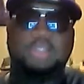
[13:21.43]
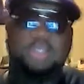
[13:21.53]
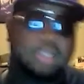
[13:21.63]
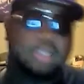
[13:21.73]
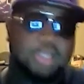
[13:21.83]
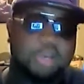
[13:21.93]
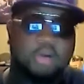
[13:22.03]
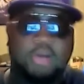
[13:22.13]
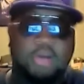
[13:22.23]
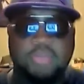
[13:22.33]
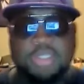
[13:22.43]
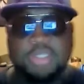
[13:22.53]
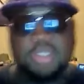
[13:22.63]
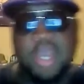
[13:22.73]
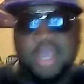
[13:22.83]
the leader of this
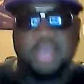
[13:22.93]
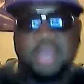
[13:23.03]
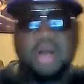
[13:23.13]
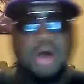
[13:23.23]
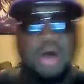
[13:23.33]
gang called